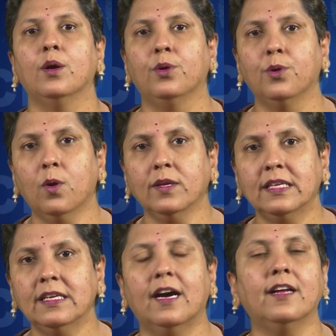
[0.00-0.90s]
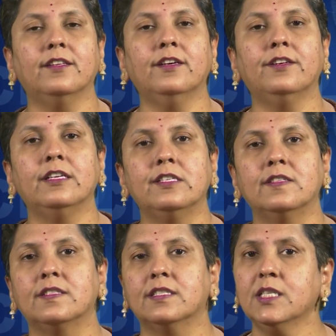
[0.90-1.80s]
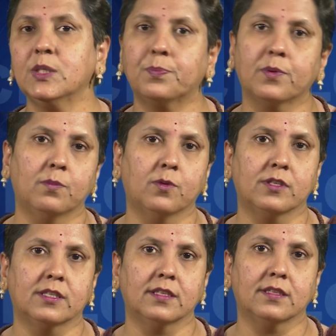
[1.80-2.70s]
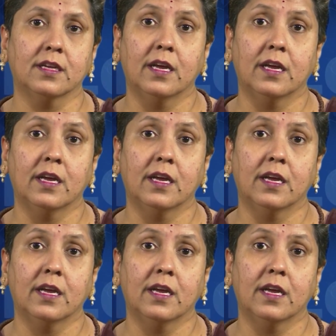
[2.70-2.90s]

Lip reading: growth in other regions is promoted.